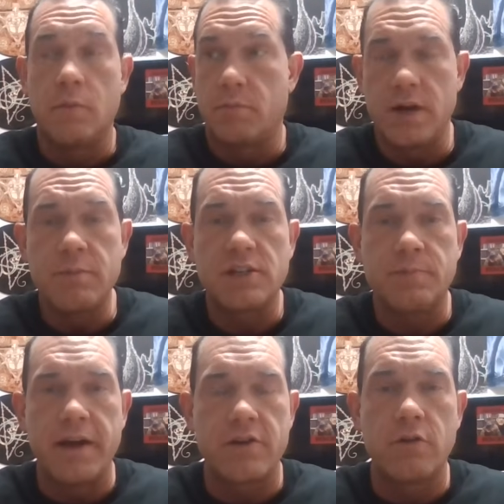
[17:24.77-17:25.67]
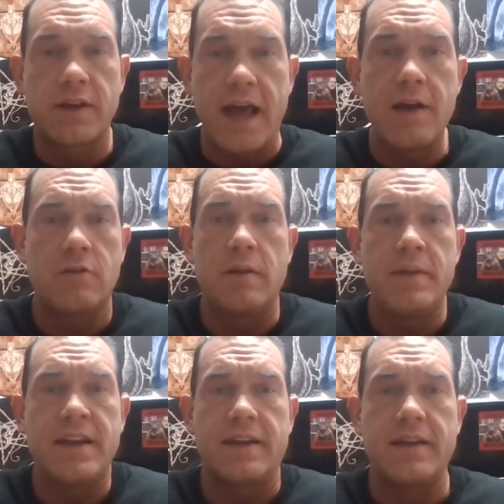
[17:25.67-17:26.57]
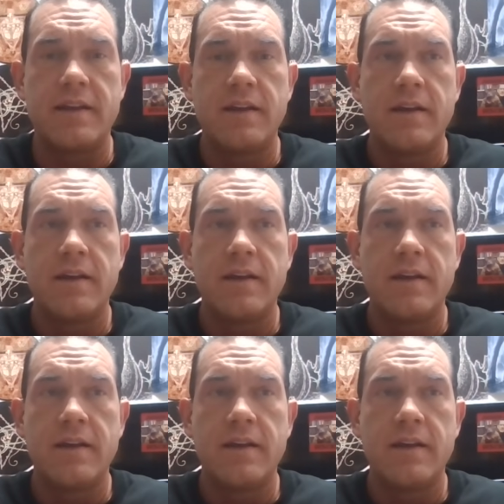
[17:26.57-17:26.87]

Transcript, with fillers: Well, pretty much by your own account, admitting it.